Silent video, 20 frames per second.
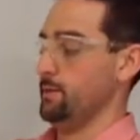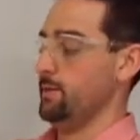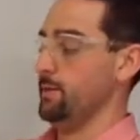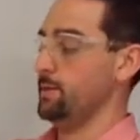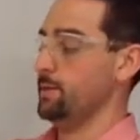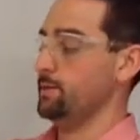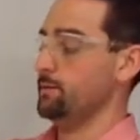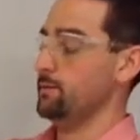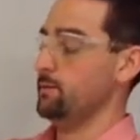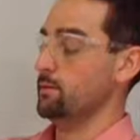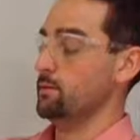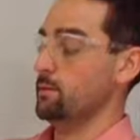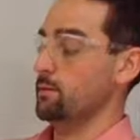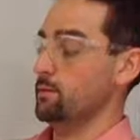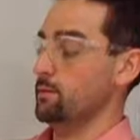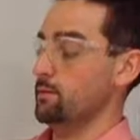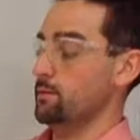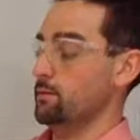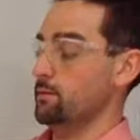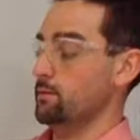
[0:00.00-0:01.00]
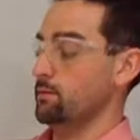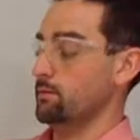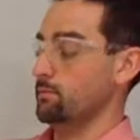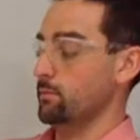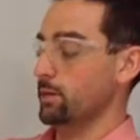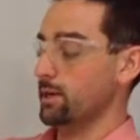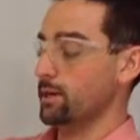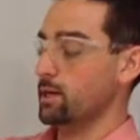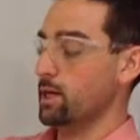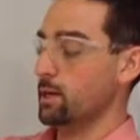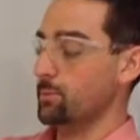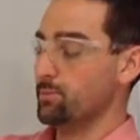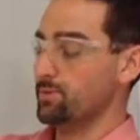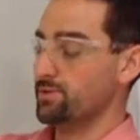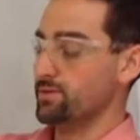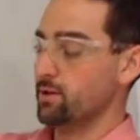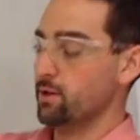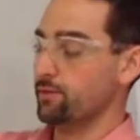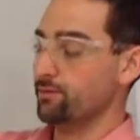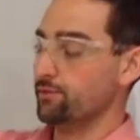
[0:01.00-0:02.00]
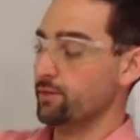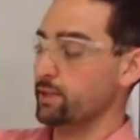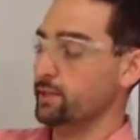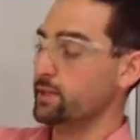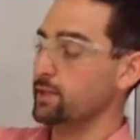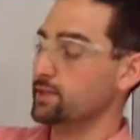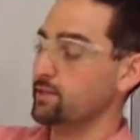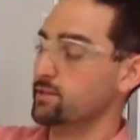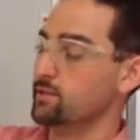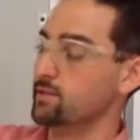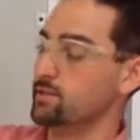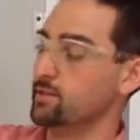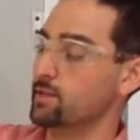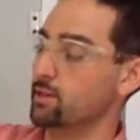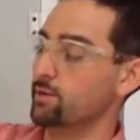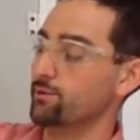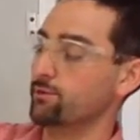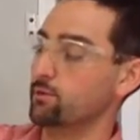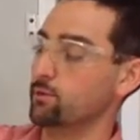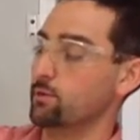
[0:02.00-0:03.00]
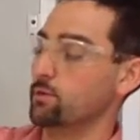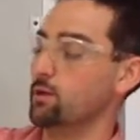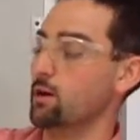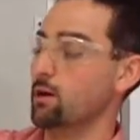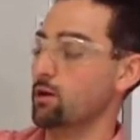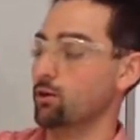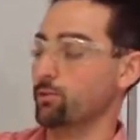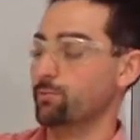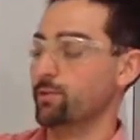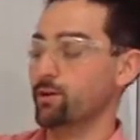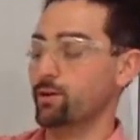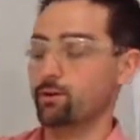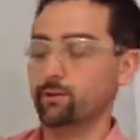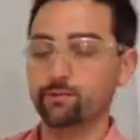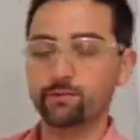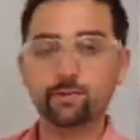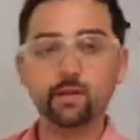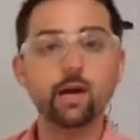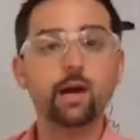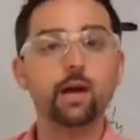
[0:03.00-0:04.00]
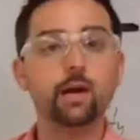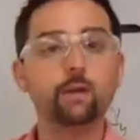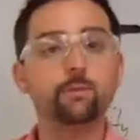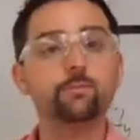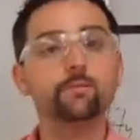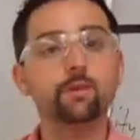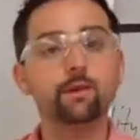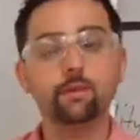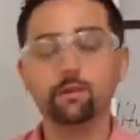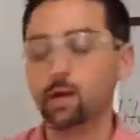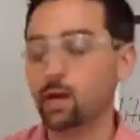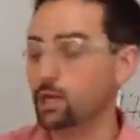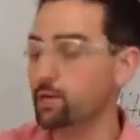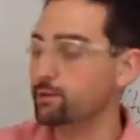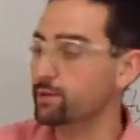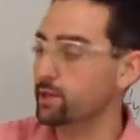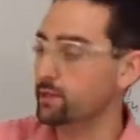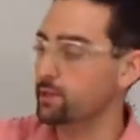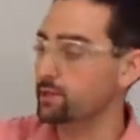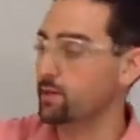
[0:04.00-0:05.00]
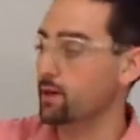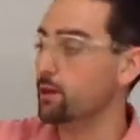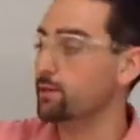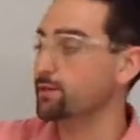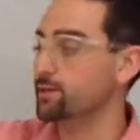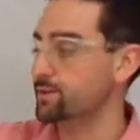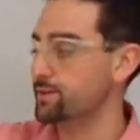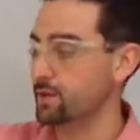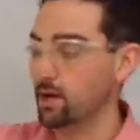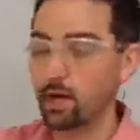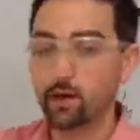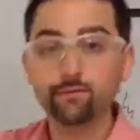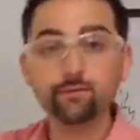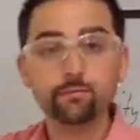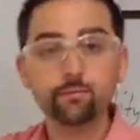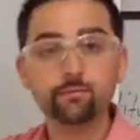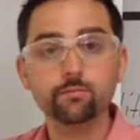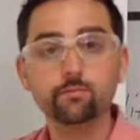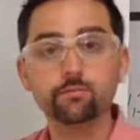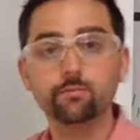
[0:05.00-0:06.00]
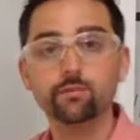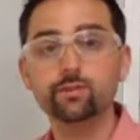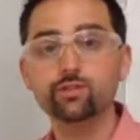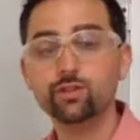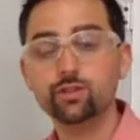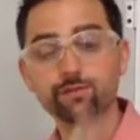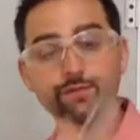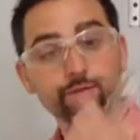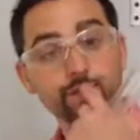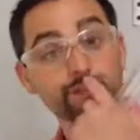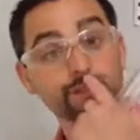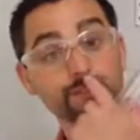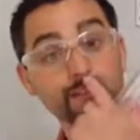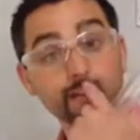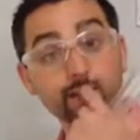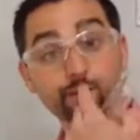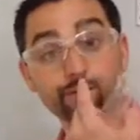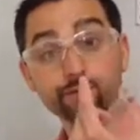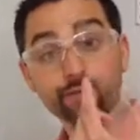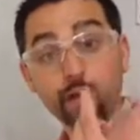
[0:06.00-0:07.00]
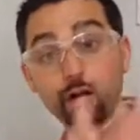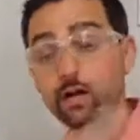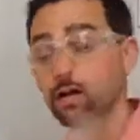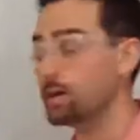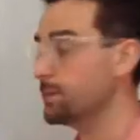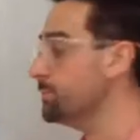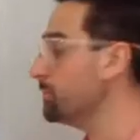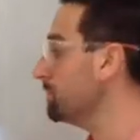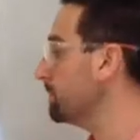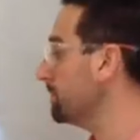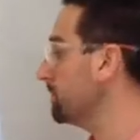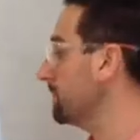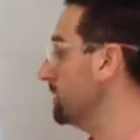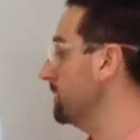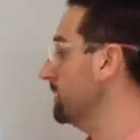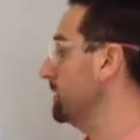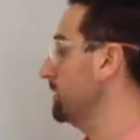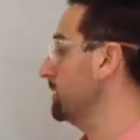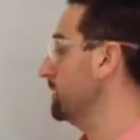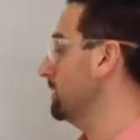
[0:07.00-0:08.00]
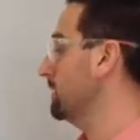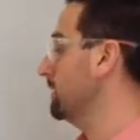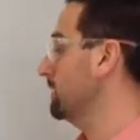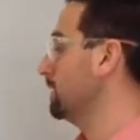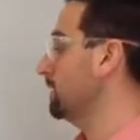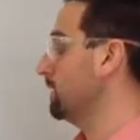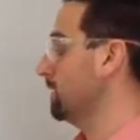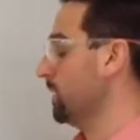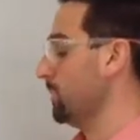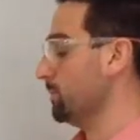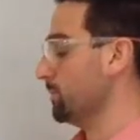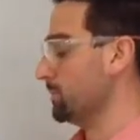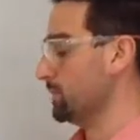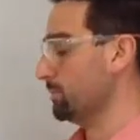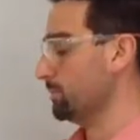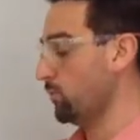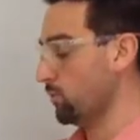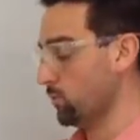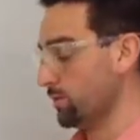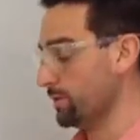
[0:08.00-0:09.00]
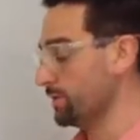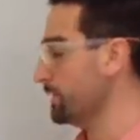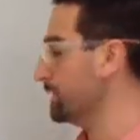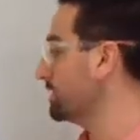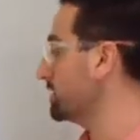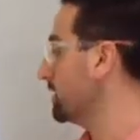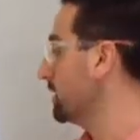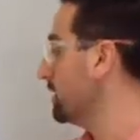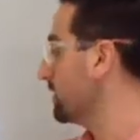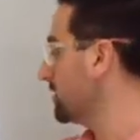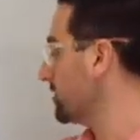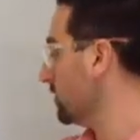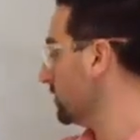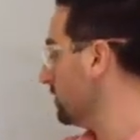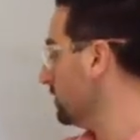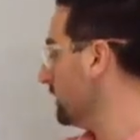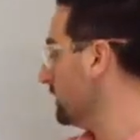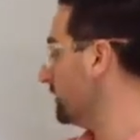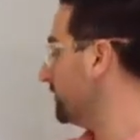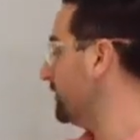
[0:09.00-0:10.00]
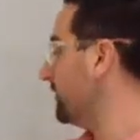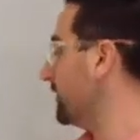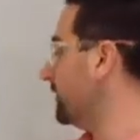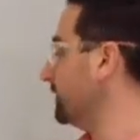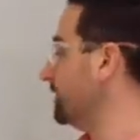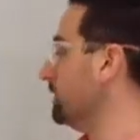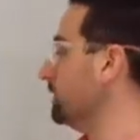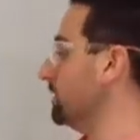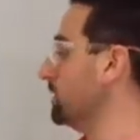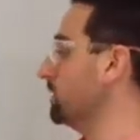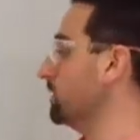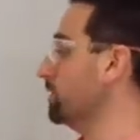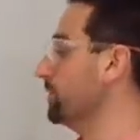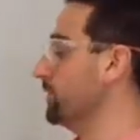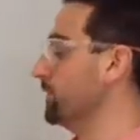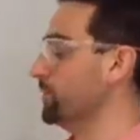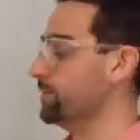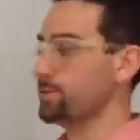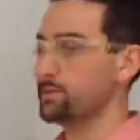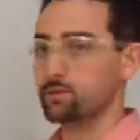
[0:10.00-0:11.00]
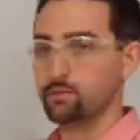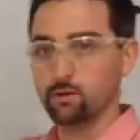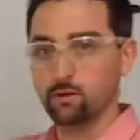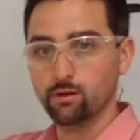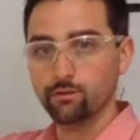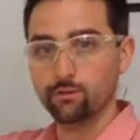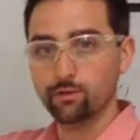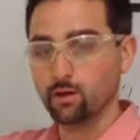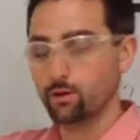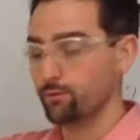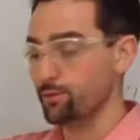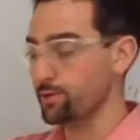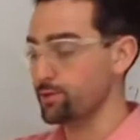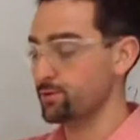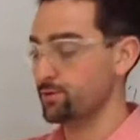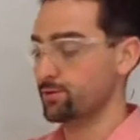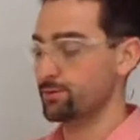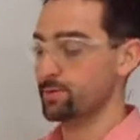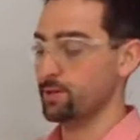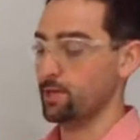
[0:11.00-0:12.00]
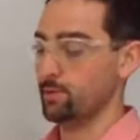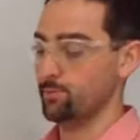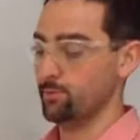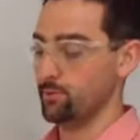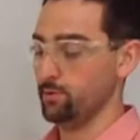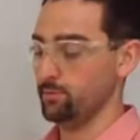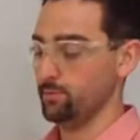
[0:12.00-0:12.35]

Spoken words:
and my copper sulfate needs to sit for a longer period of time. A lot of it is undissolved, but just for the sake of time, I'm going to pour this. So we need 50 milliliters of our original sample.